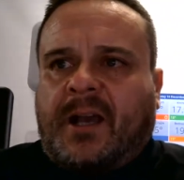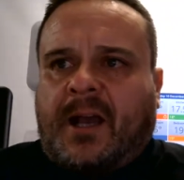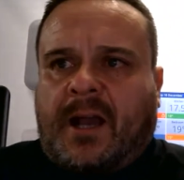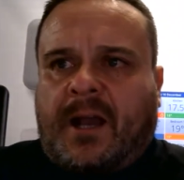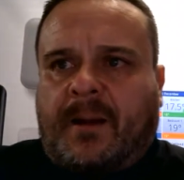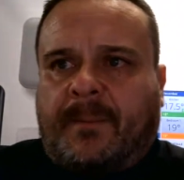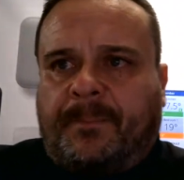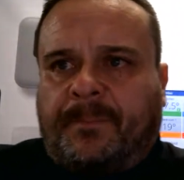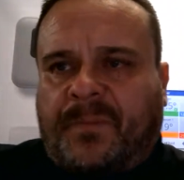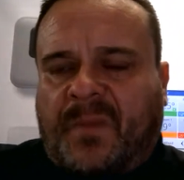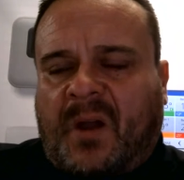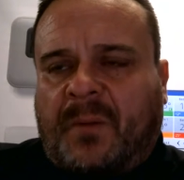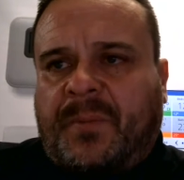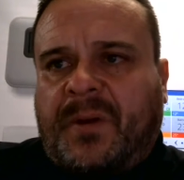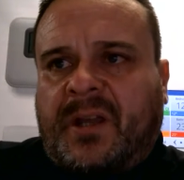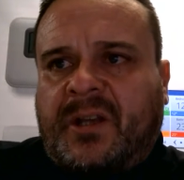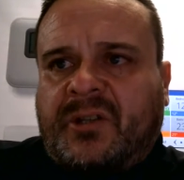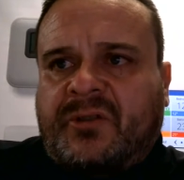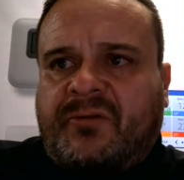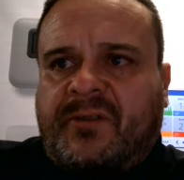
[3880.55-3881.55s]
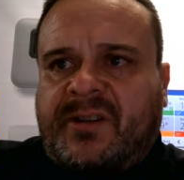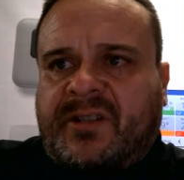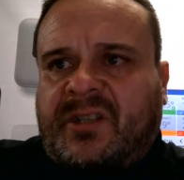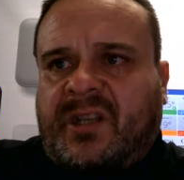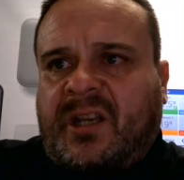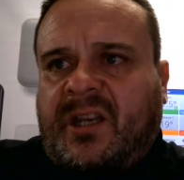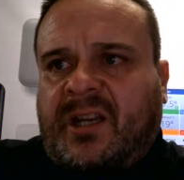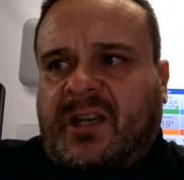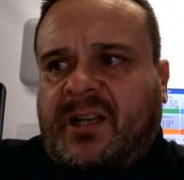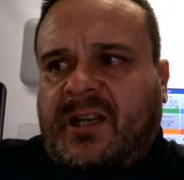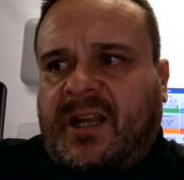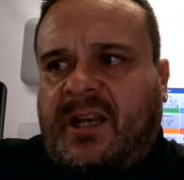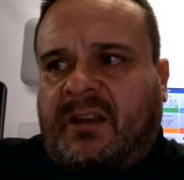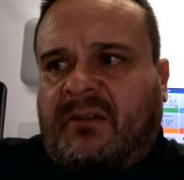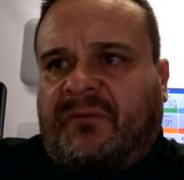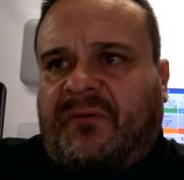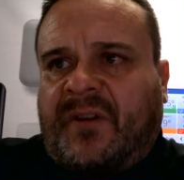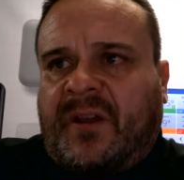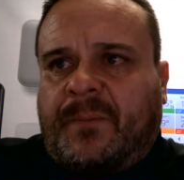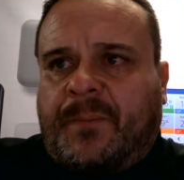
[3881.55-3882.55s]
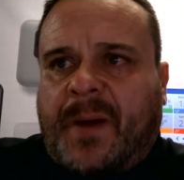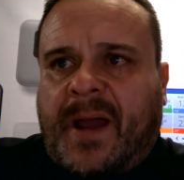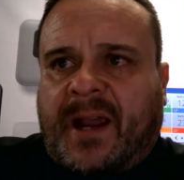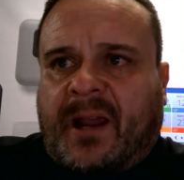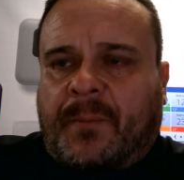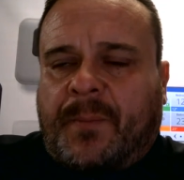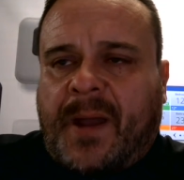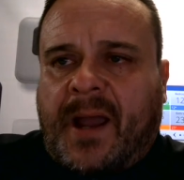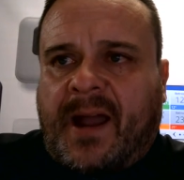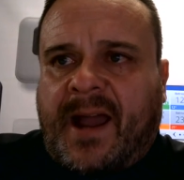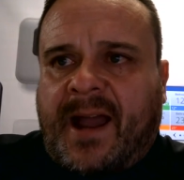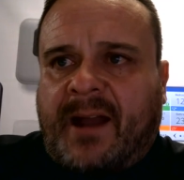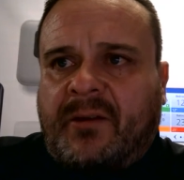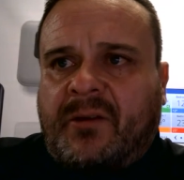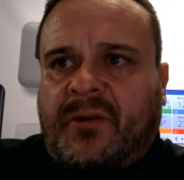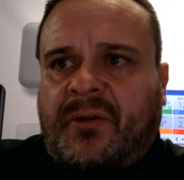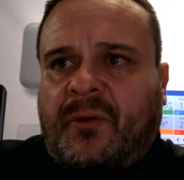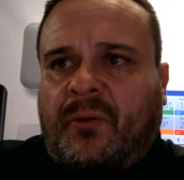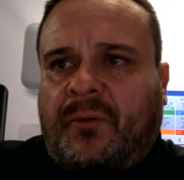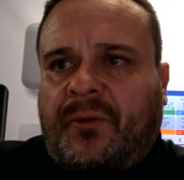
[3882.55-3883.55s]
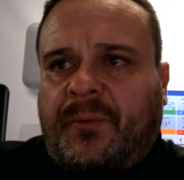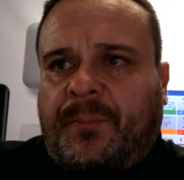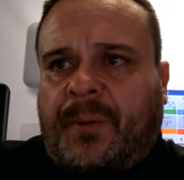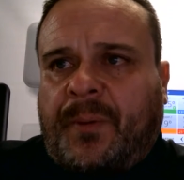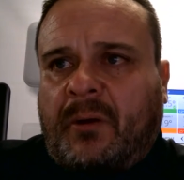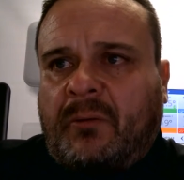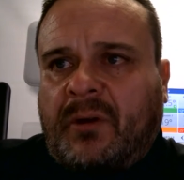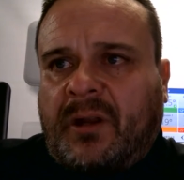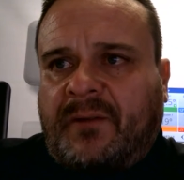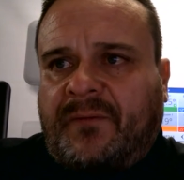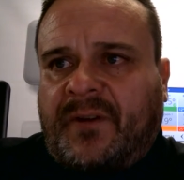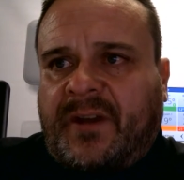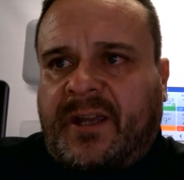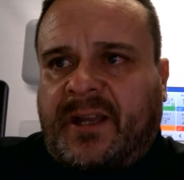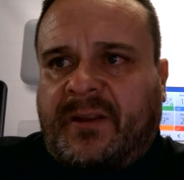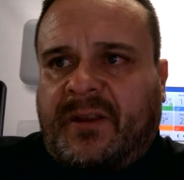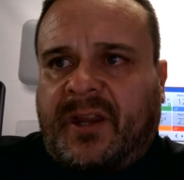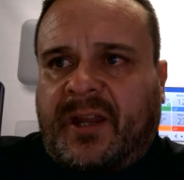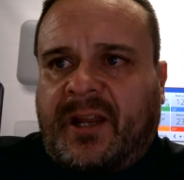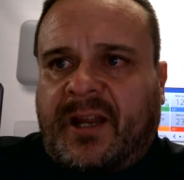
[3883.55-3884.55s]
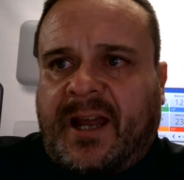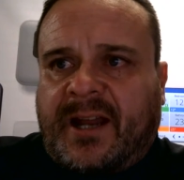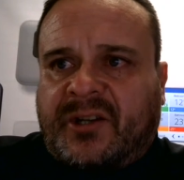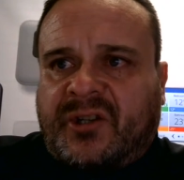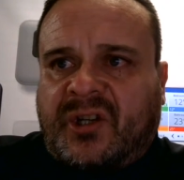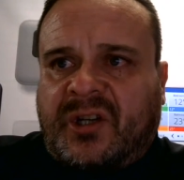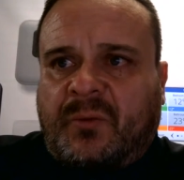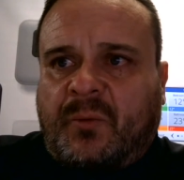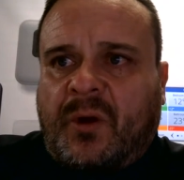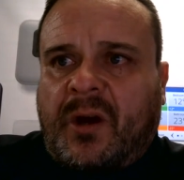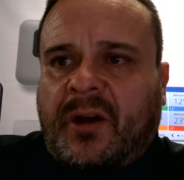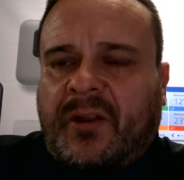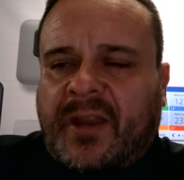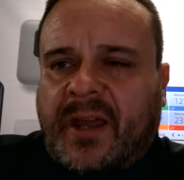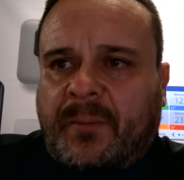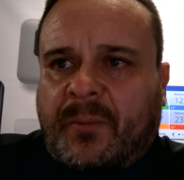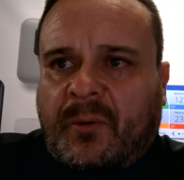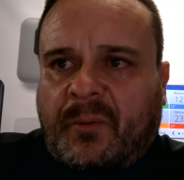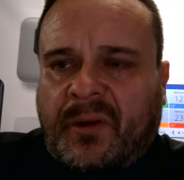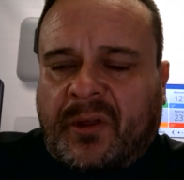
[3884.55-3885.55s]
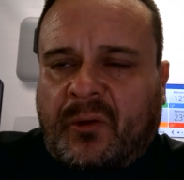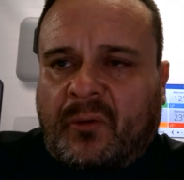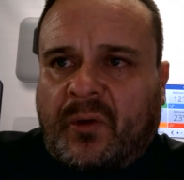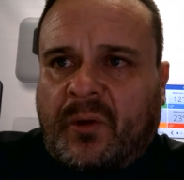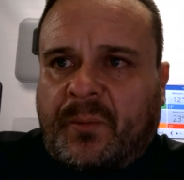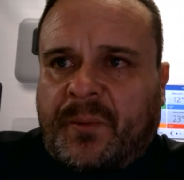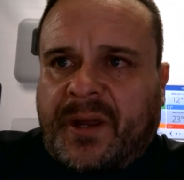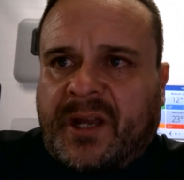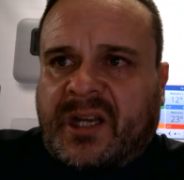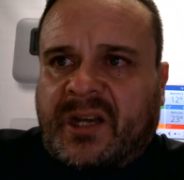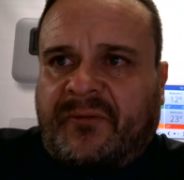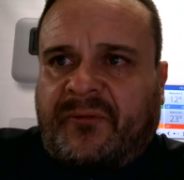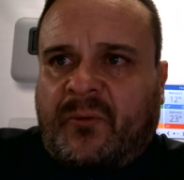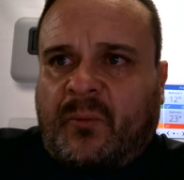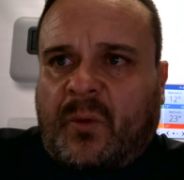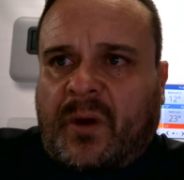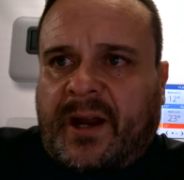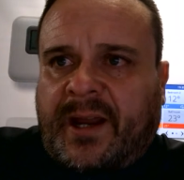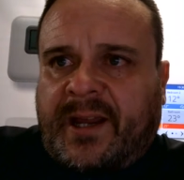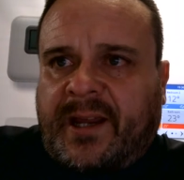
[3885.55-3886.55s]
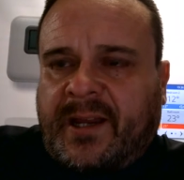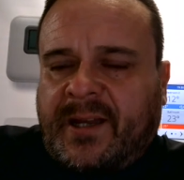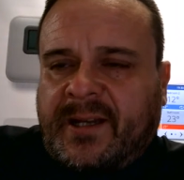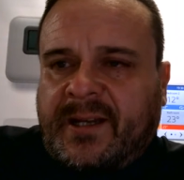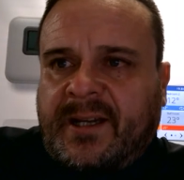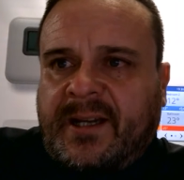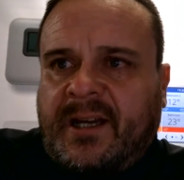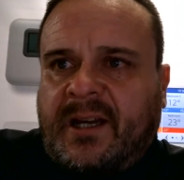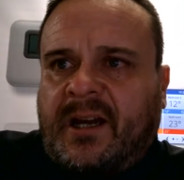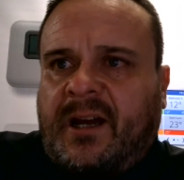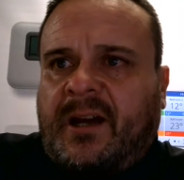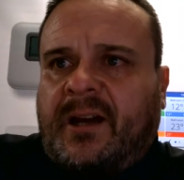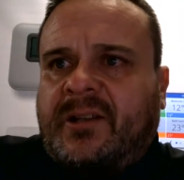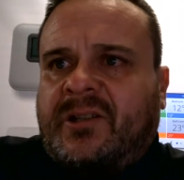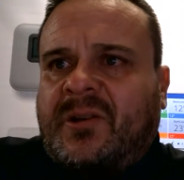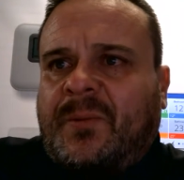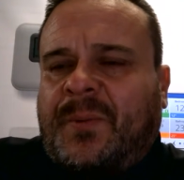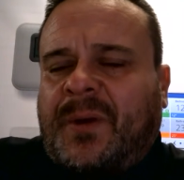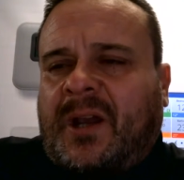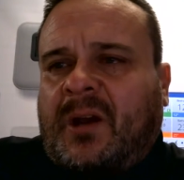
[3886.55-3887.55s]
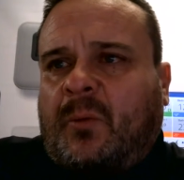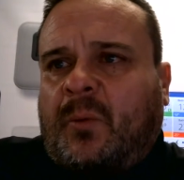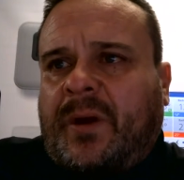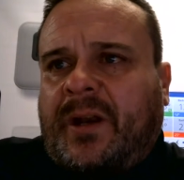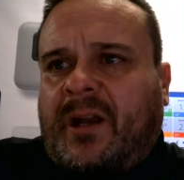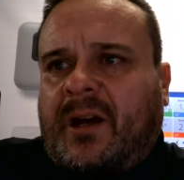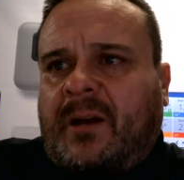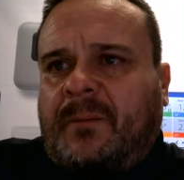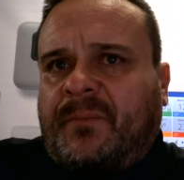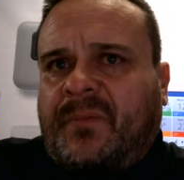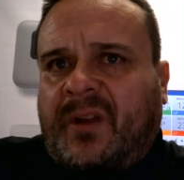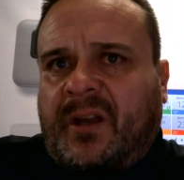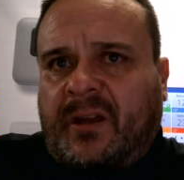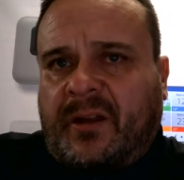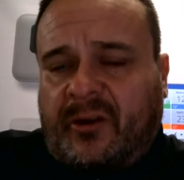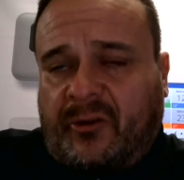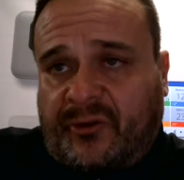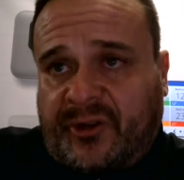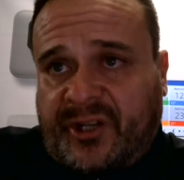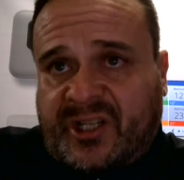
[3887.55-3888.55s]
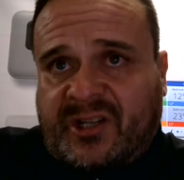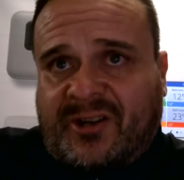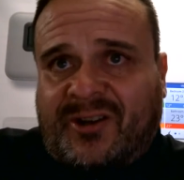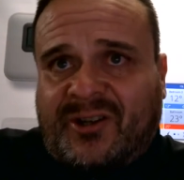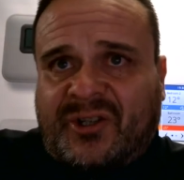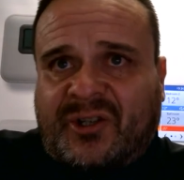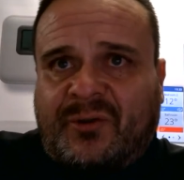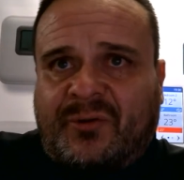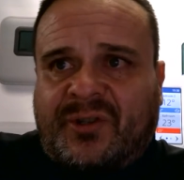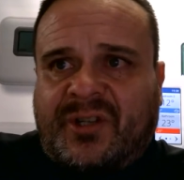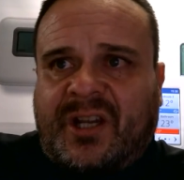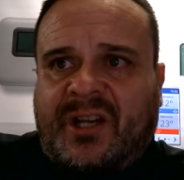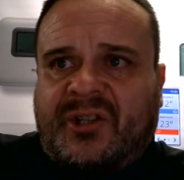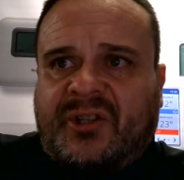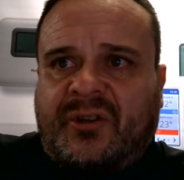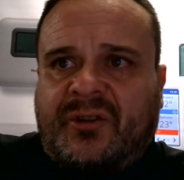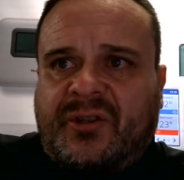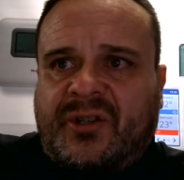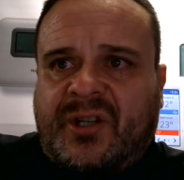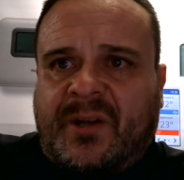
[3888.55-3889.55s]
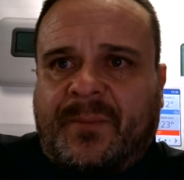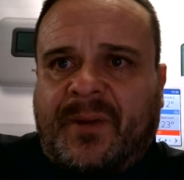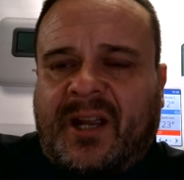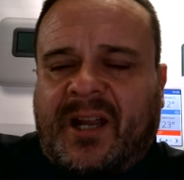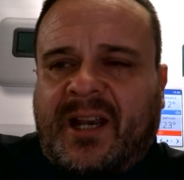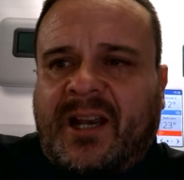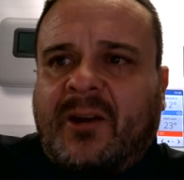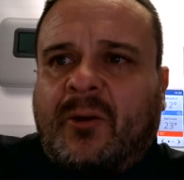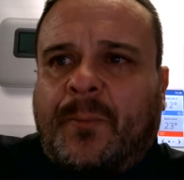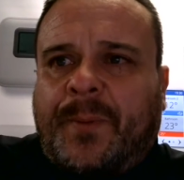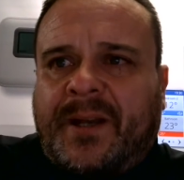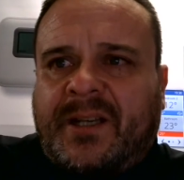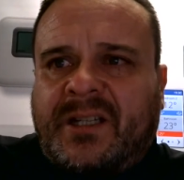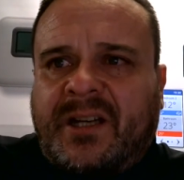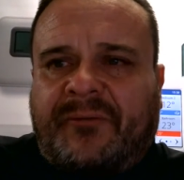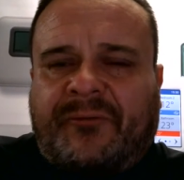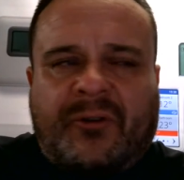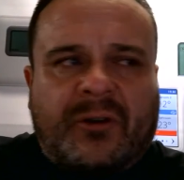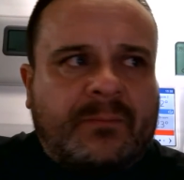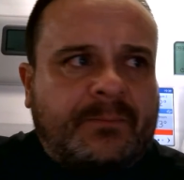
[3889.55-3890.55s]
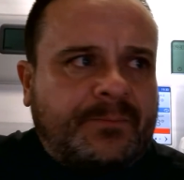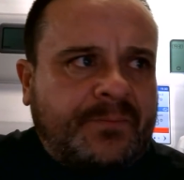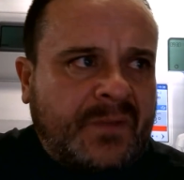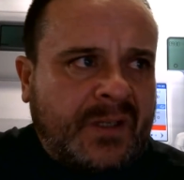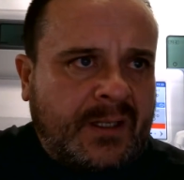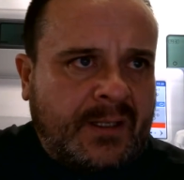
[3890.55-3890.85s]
Um, I'd be interested in any feedback about how you thought the poll EV thing actually worked there, but we thought it would be a different way uh, to pick a winner uh, on these last two sessions, something a little bit different.